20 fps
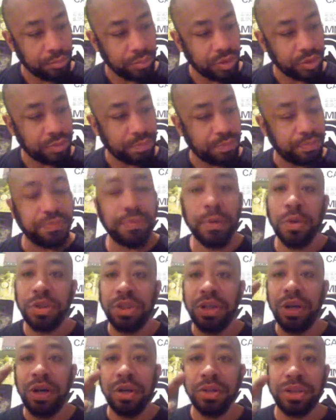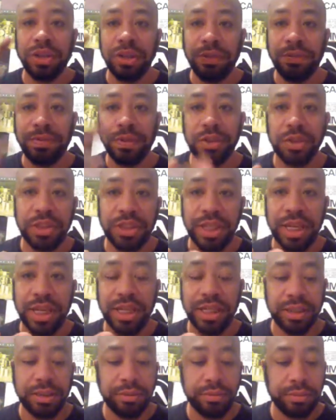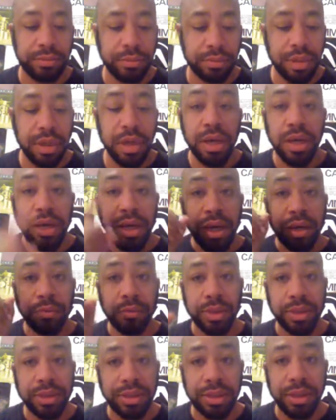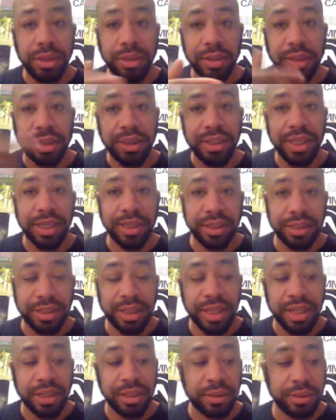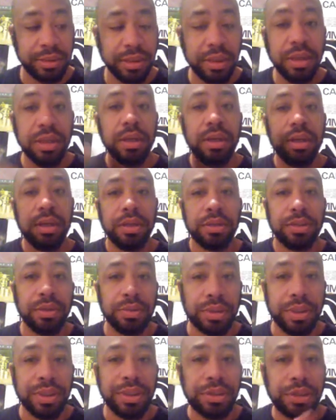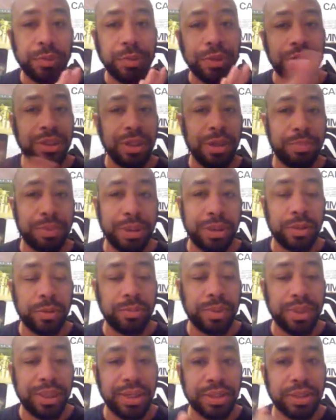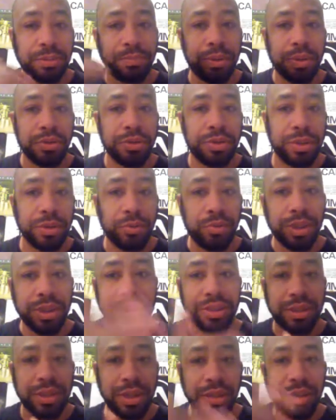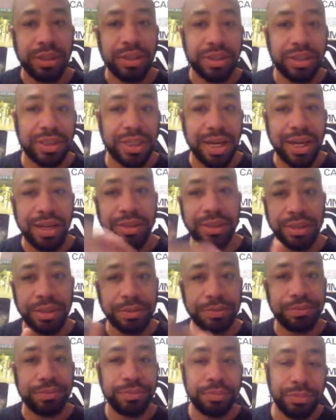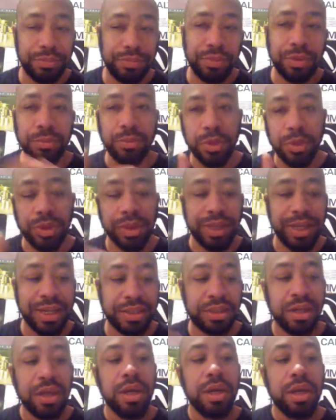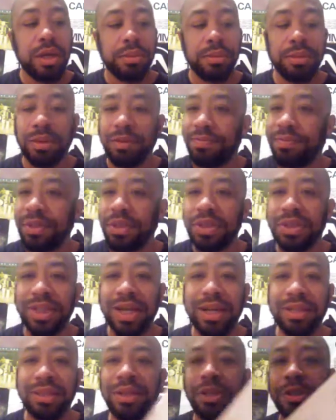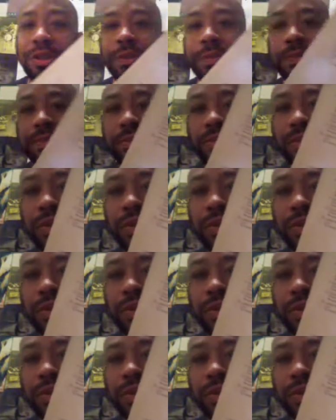there's four songs on the first side and one song on the second side. So they switch it up a little bit as opposed to the one song each side thing, for more or less. The first side though,